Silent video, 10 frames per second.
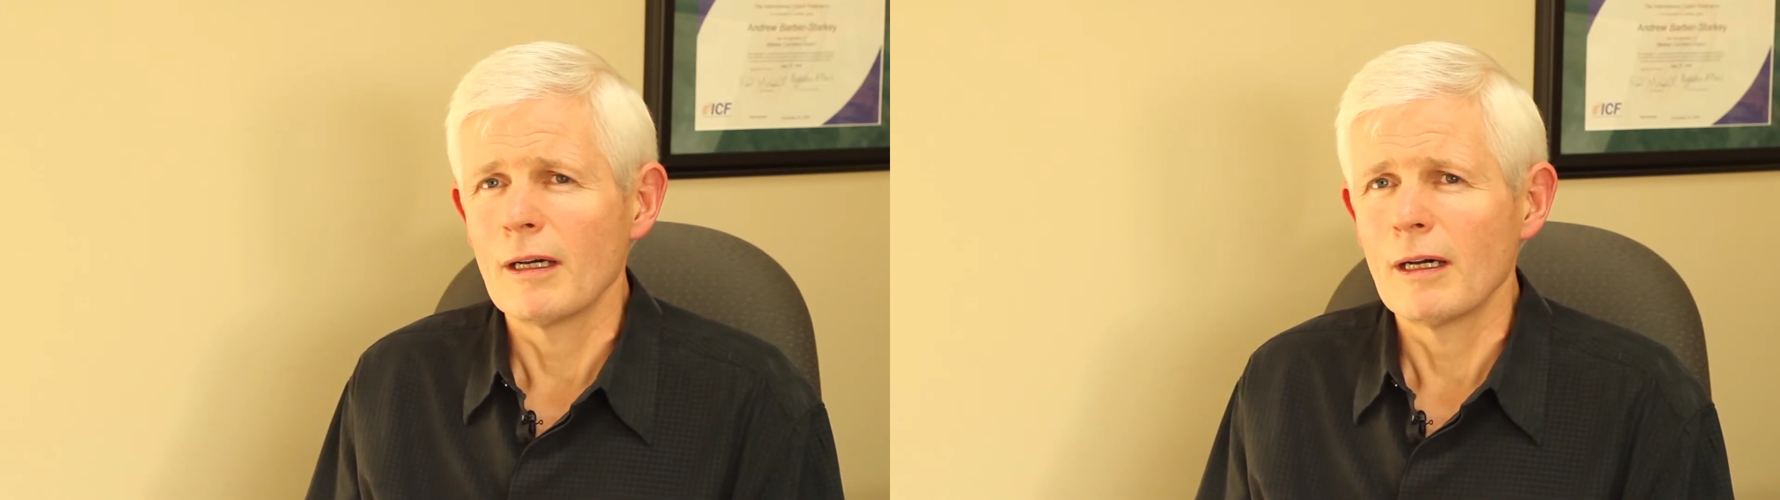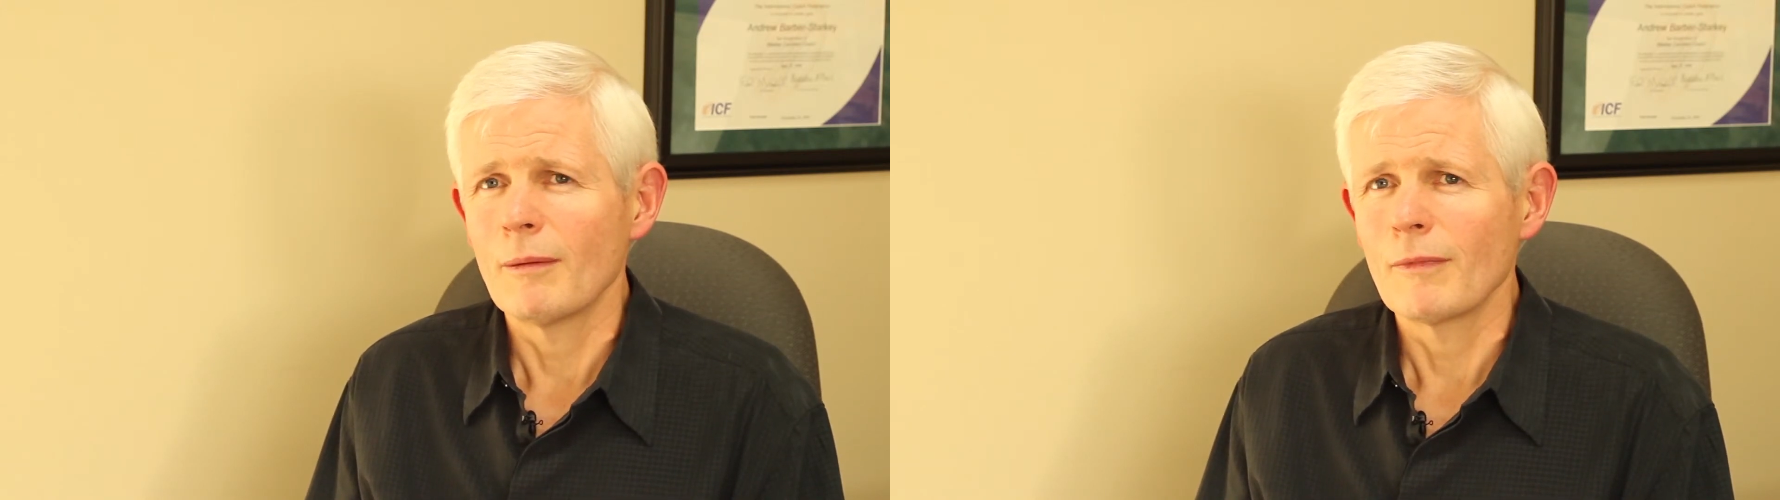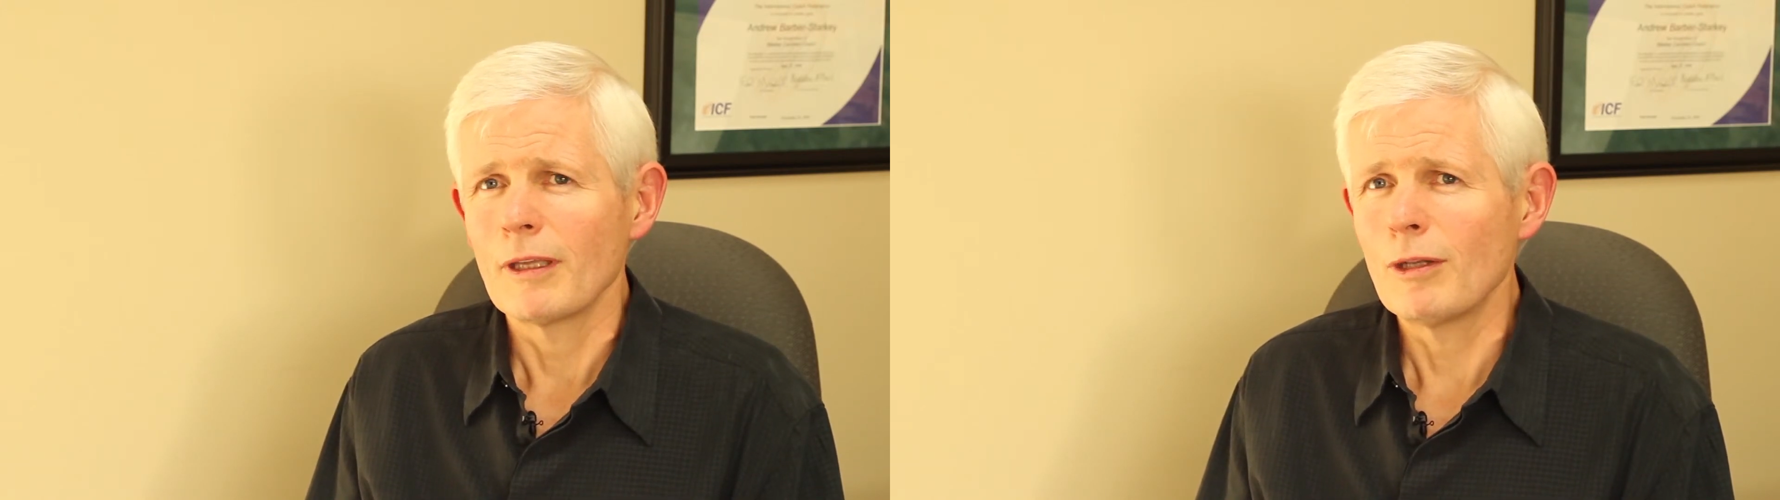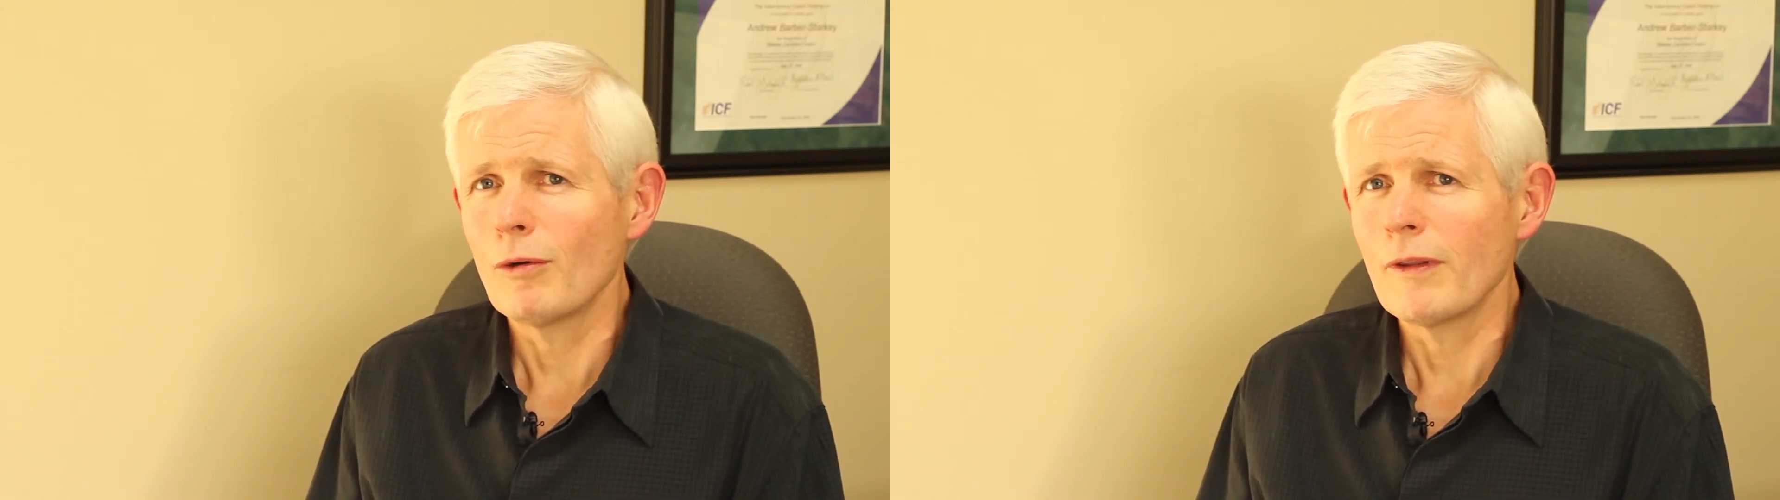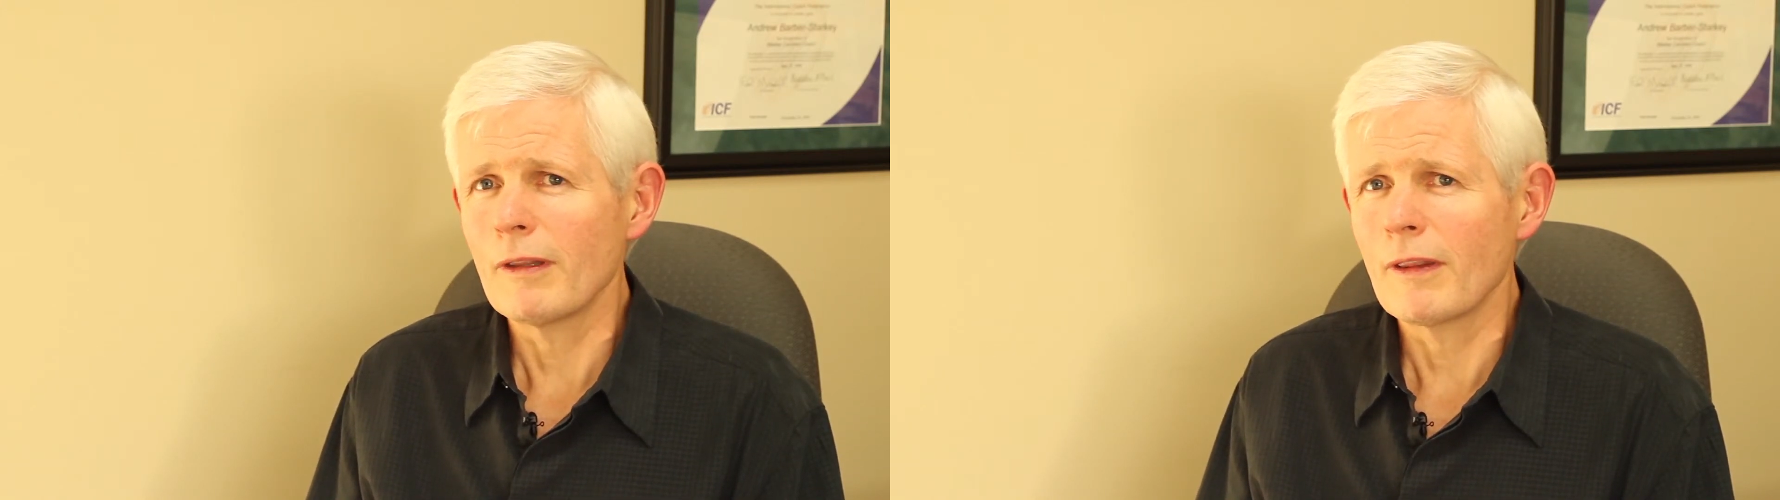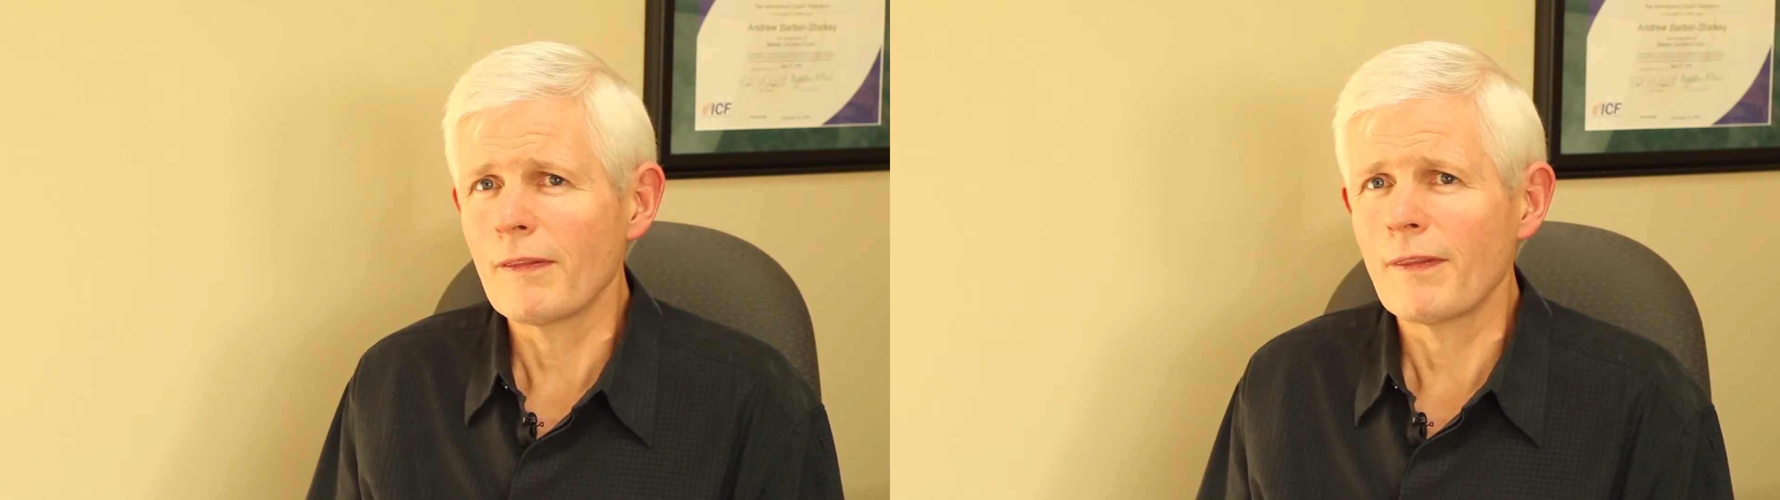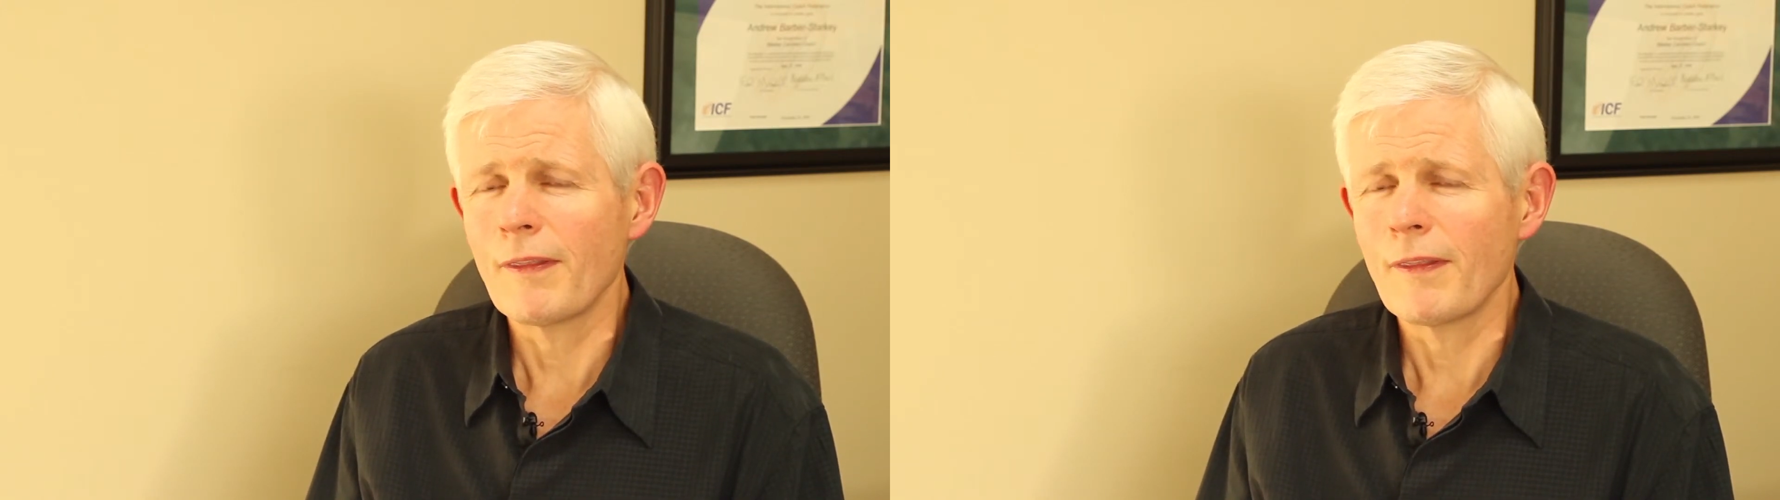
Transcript: the